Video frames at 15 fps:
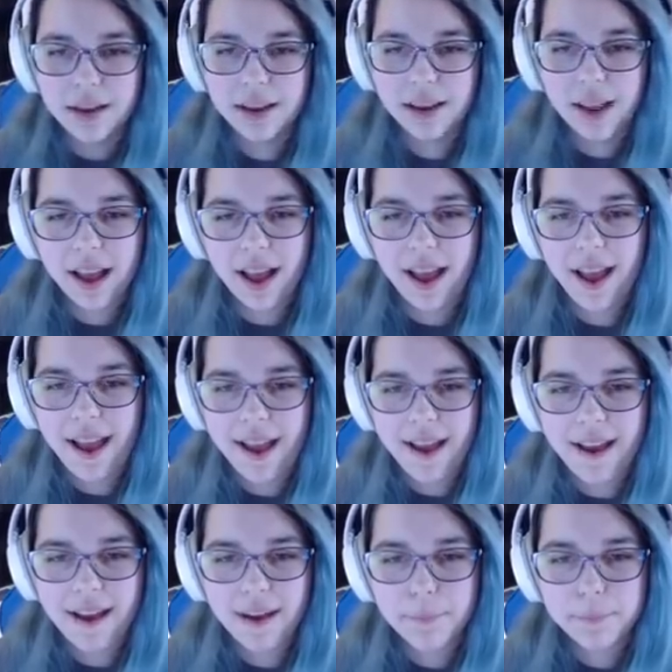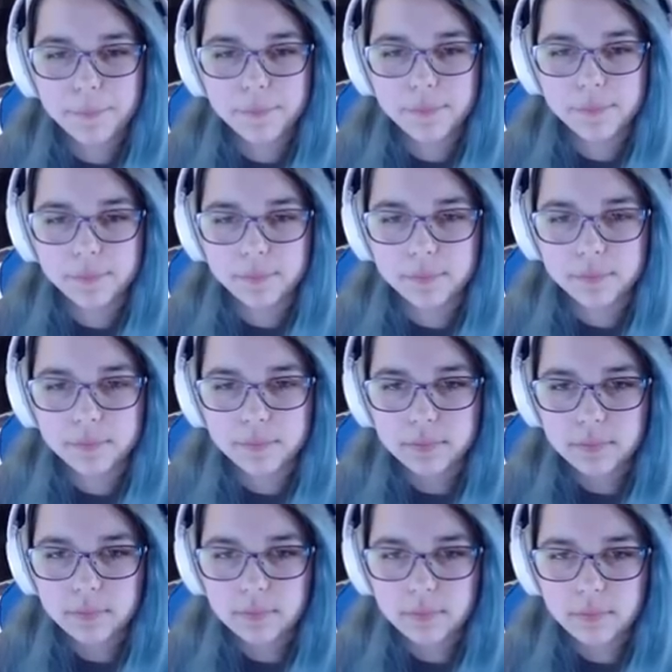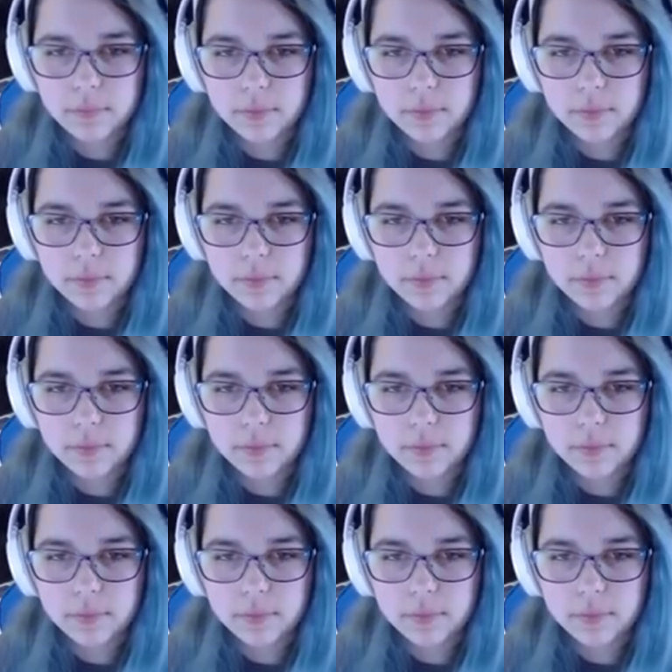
I can't get it. I can't get it. I can't get it.